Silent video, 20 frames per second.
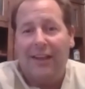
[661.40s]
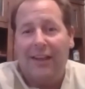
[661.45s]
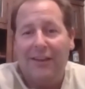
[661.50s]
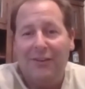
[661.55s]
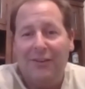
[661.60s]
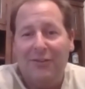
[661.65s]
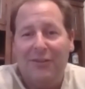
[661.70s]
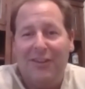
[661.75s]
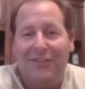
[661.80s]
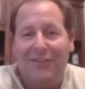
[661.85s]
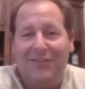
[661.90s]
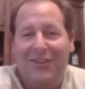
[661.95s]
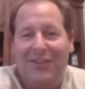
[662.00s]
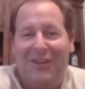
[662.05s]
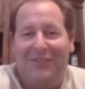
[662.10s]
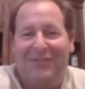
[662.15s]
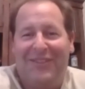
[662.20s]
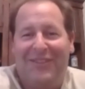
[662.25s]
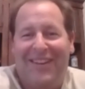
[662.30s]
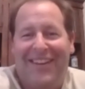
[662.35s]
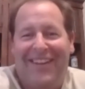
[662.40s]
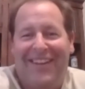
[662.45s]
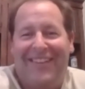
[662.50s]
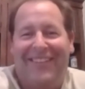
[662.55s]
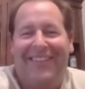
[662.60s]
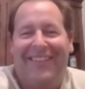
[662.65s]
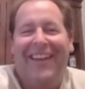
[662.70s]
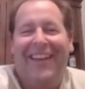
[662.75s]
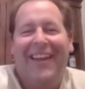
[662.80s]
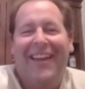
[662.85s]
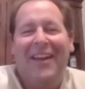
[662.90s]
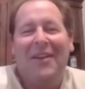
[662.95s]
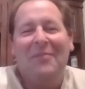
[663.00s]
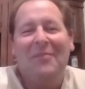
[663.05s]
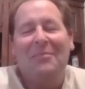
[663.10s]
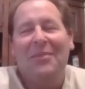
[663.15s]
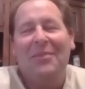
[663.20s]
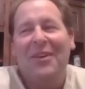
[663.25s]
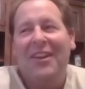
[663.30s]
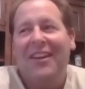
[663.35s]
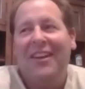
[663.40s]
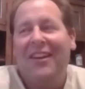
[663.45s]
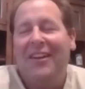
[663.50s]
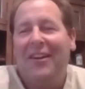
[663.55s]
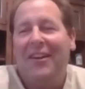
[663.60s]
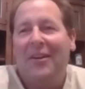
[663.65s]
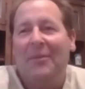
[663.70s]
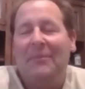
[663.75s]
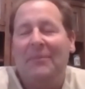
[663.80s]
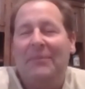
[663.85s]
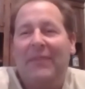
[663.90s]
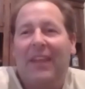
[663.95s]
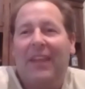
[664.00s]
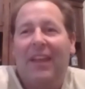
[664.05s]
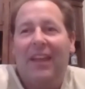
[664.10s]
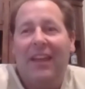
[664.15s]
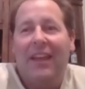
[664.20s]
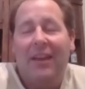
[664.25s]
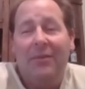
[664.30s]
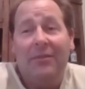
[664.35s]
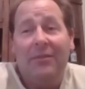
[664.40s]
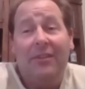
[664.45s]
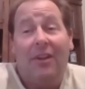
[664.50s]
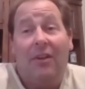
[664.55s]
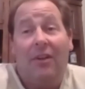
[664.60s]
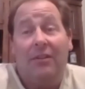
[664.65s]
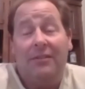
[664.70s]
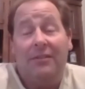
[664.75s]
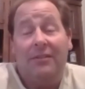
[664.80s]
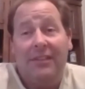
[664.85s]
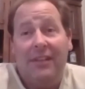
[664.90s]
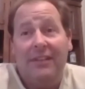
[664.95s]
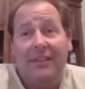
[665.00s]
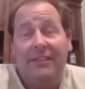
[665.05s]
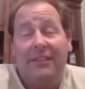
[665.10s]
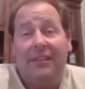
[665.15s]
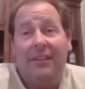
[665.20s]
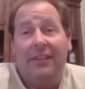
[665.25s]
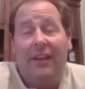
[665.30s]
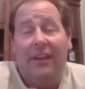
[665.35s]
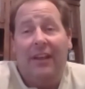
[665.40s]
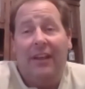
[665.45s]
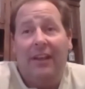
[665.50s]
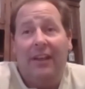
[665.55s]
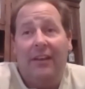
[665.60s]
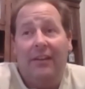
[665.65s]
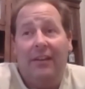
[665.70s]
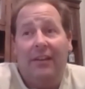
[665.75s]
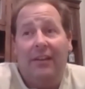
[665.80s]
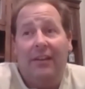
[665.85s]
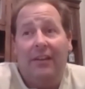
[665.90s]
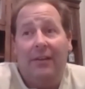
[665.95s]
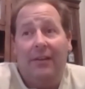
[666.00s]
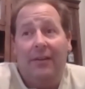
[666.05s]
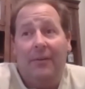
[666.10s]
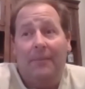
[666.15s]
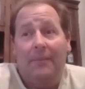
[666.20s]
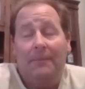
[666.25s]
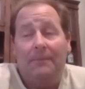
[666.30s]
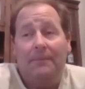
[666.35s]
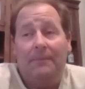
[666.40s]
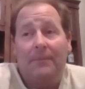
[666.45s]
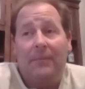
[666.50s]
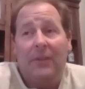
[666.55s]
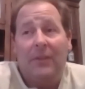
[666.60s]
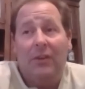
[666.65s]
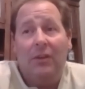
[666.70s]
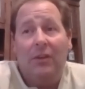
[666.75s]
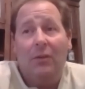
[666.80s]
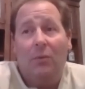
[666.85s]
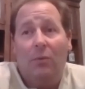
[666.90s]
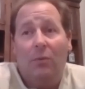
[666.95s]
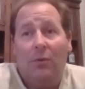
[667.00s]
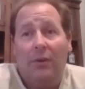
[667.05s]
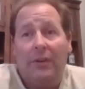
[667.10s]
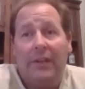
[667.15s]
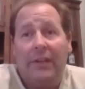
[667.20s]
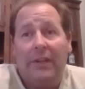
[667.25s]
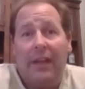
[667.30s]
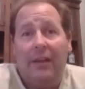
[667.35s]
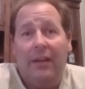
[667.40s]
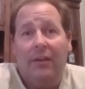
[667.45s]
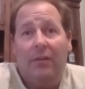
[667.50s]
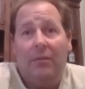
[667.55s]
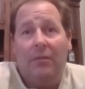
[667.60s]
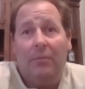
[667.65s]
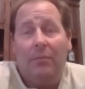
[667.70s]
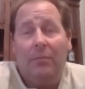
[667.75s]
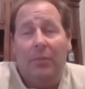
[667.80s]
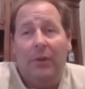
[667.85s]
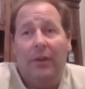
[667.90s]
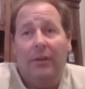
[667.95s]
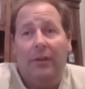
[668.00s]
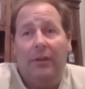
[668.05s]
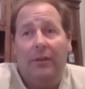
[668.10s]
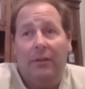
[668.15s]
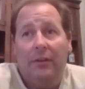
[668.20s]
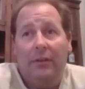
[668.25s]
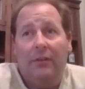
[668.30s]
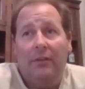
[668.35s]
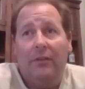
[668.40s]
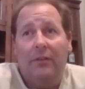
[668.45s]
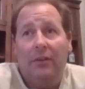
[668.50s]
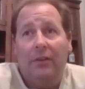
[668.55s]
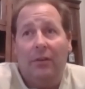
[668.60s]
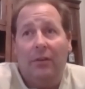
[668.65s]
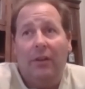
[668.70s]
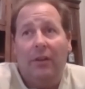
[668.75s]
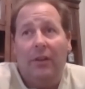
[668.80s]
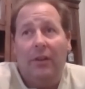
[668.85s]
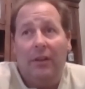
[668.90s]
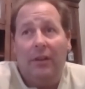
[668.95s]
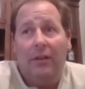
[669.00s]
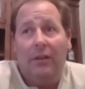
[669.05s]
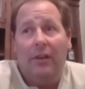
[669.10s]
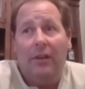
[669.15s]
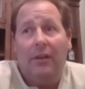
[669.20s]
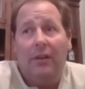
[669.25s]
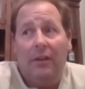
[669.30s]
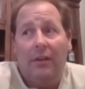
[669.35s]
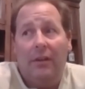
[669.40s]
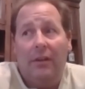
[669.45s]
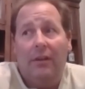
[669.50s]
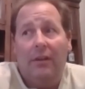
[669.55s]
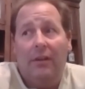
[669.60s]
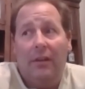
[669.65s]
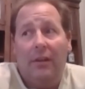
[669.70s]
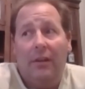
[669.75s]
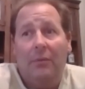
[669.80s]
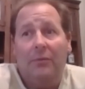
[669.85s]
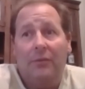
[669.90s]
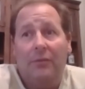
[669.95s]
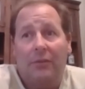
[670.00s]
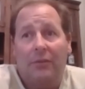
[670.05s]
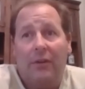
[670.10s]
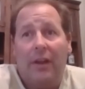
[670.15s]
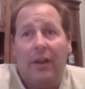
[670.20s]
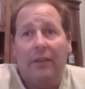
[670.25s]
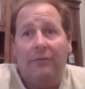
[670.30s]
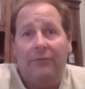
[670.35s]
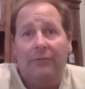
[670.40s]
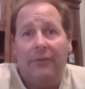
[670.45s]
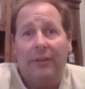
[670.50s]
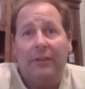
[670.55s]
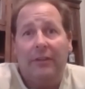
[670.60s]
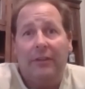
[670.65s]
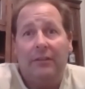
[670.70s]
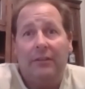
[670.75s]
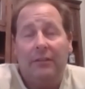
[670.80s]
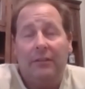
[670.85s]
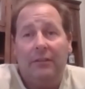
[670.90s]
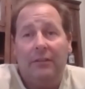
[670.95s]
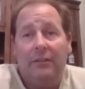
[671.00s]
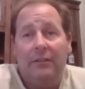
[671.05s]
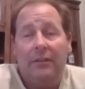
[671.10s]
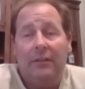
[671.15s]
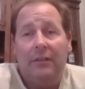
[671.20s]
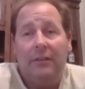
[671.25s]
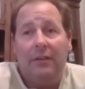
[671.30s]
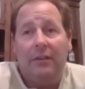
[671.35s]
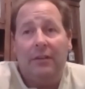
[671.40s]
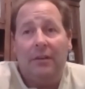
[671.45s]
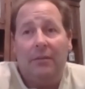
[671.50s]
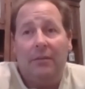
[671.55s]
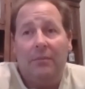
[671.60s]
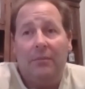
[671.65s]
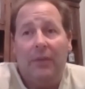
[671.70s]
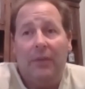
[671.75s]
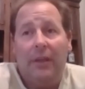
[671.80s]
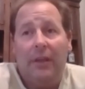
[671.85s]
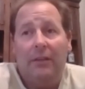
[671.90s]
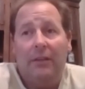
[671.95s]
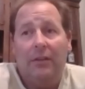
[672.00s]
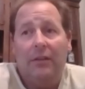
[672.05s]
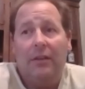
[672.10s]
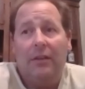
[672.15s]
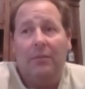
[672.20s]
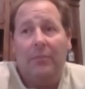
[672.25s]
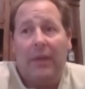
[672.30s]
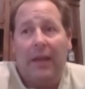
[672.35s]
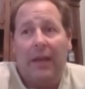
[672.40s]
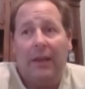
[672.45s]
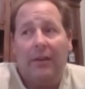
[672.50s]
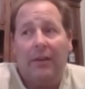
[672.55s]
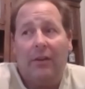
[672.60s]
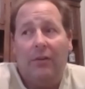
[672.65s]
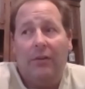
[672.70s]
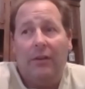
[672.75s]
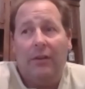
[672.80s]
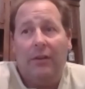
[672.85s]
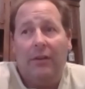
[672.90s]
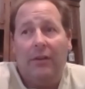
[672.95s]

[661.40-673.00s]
do that stuff now. But it was a long season, and you get worn down. But it was a great feeling. And looking back on it,